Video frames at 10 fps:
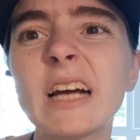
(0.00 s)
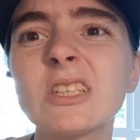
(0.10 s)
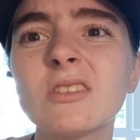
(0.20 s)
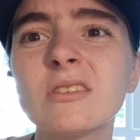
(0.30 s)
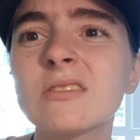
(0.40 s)

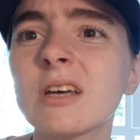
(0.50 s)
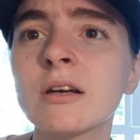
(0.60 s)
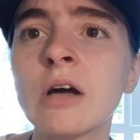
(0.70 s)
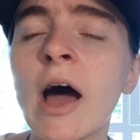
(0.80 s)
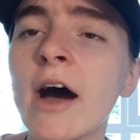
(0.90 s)
of just
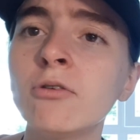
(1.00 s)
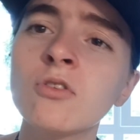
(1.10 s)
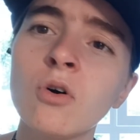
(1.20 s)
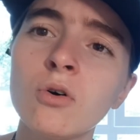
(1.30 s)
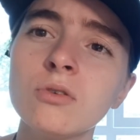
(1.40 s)
like a
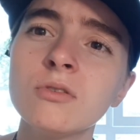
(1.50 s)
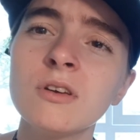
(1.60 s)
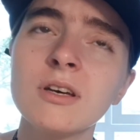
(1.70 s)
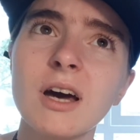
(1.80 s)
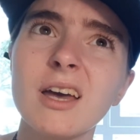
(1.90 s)
household,
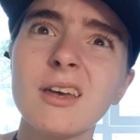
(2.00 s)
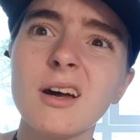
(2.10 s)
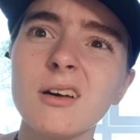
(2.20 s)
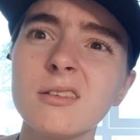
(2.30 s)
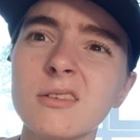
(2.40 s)
I
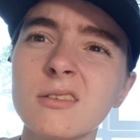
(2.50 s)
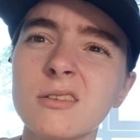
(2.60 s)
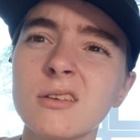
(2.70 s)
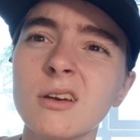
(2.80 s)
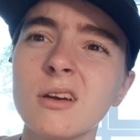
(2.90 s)
guess.
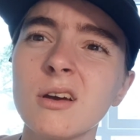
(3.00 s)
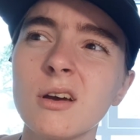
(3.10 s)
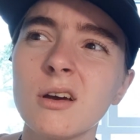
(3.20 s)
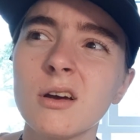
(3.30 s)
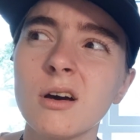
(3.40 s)

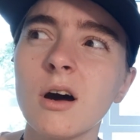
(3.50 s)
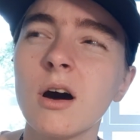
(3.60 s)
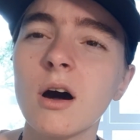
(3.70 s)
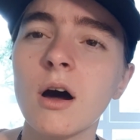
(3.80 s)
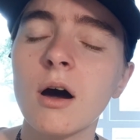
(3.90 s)

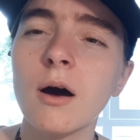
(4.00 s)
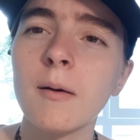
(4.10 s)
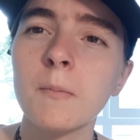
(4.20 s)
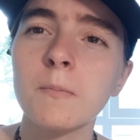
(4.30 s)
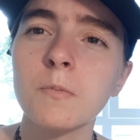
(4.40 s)

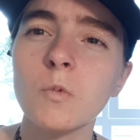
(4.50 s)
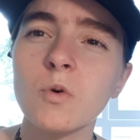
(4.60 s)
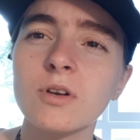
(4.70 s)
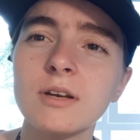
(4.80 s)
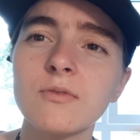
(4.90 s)

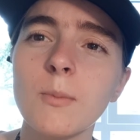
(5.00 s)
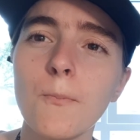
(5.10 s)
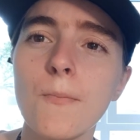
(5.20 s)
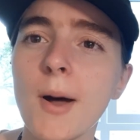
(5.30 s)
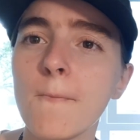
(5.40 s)
Or different
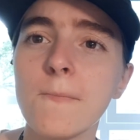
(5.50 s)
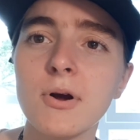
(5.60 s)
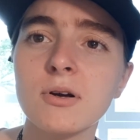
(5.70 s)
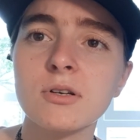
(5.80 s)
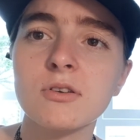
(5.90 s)

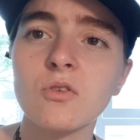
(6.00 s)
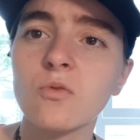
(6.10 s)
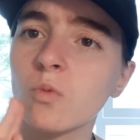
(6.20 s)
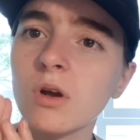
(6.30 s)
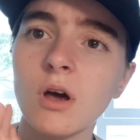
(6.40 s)
members
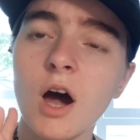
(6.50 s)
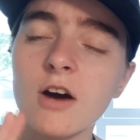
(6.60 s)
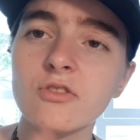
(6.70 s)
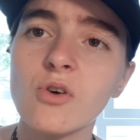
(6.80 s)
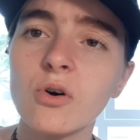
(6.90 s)
of one
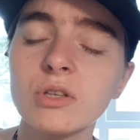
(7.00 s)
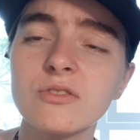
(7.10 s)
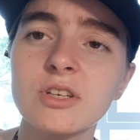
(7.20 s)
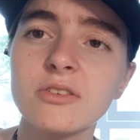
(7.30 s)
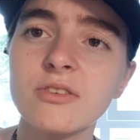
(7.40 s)
household,
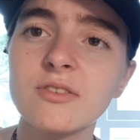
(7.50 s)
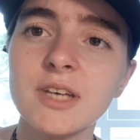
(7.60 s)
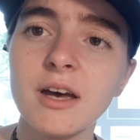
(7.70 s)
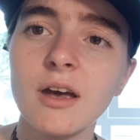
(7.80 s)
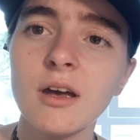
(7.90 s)
so to
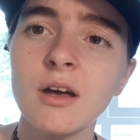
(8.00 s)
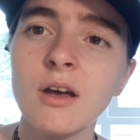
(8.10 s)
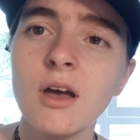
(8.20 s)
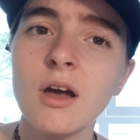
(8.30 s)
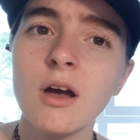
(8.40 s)
say.
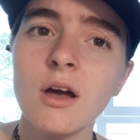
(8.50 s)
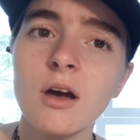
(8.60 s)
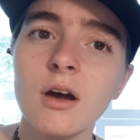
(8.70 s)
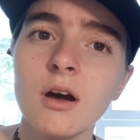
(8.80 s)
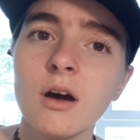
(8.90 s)

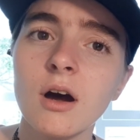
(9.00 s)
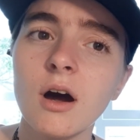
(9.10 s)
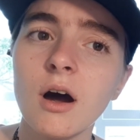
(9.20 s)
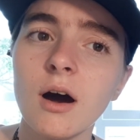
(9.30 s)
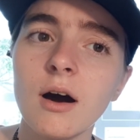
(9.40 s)

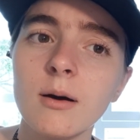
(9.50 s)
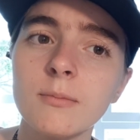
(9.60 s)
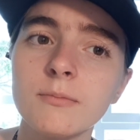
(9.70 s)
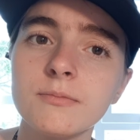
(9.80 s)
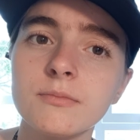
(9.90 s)

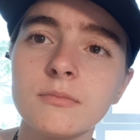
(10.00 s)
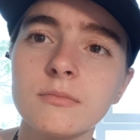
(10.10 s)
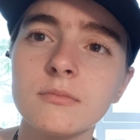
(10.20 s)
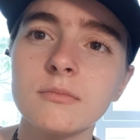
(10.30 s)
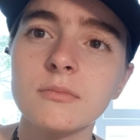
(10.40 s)
And
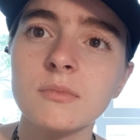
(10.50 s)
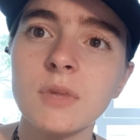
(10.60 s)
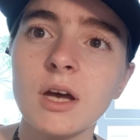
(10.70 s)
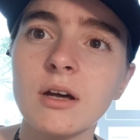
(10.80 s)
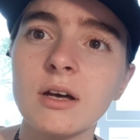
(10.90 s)

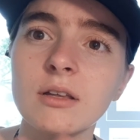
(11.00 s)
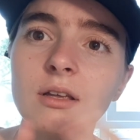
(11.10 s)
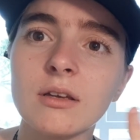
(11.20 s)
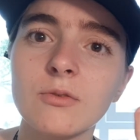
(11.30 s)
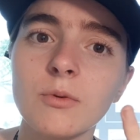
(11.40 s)

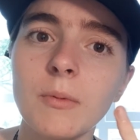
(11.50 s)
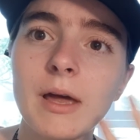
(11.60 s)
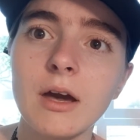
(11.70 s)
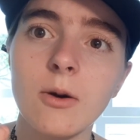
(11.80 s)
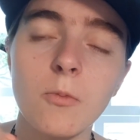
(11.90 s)
like we
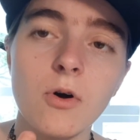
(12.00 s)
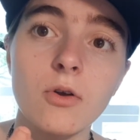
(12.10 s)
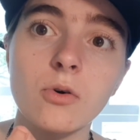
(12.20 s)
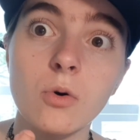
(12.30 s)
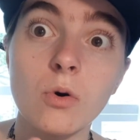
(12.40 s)
make up
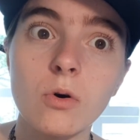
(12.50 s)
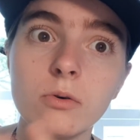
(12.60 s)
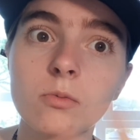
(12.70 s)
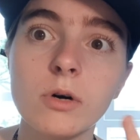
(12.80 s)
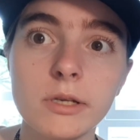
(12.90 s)
one
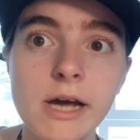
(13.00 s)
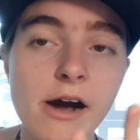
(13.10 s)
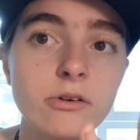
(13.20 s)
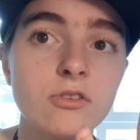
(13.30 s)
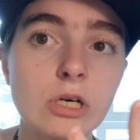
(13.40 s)

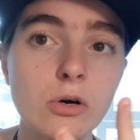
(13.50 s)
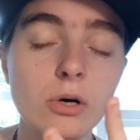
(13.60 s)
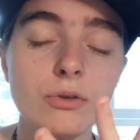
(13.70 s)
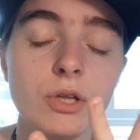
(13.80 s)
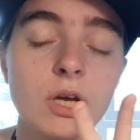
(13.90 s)

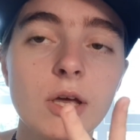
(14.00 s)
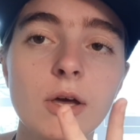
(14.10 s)
household.